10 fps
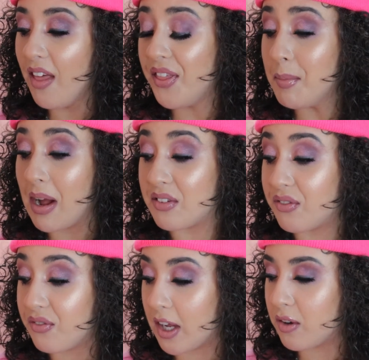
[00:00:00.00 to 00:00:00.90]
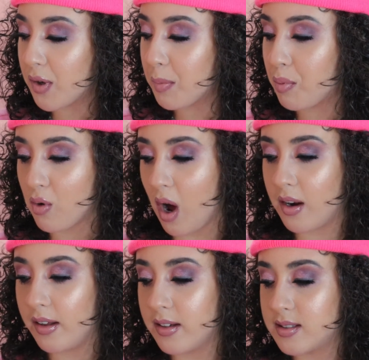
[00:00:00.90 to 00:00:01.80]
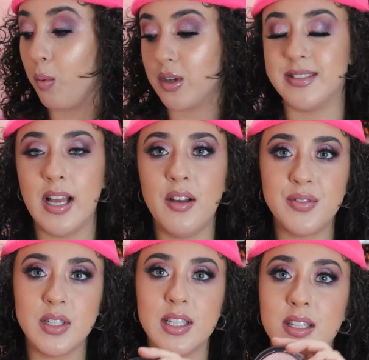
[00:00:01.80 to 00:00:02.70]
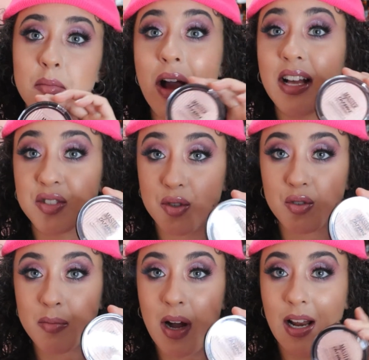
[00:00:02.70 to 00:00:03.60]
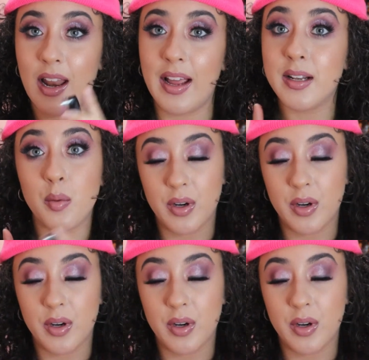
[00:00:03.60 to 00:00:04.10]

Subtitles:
I think my favorite products were definitely the Master Chrome Highlight.